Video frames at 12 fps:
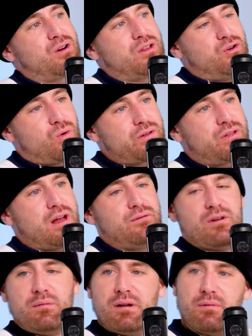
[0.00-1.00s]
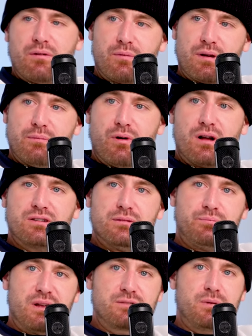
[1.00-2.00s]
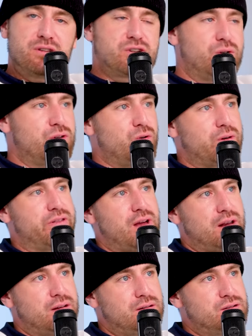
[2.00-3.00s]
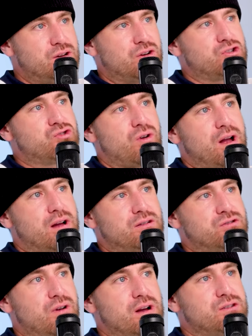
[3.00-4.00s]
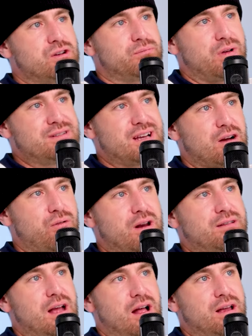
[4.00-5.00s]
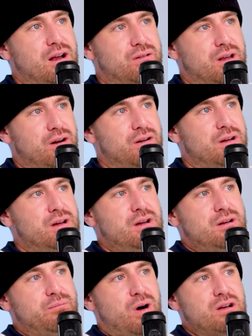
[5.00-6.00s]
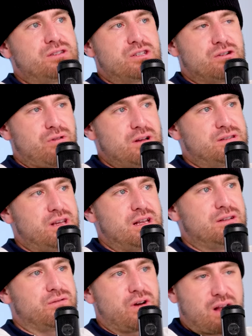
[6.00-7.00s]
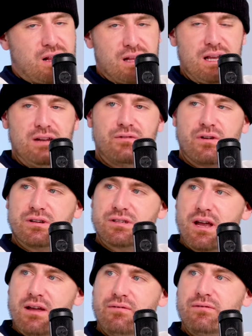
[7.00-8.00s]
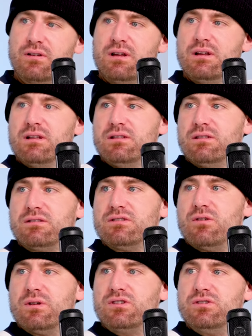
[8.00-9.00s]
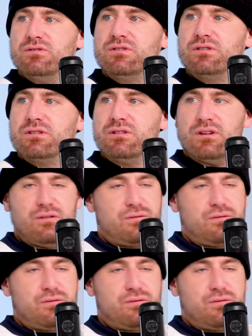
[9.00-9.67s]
I like going to the North End. If you anybody ever been to Boston, the mm -hmm. best mm-hmm. place to go in the North End. So you go to Strega. Strega is a good place. They got great Italian out there. Yeah, Boston's a great city. It's very clean, very safe. There's no issues.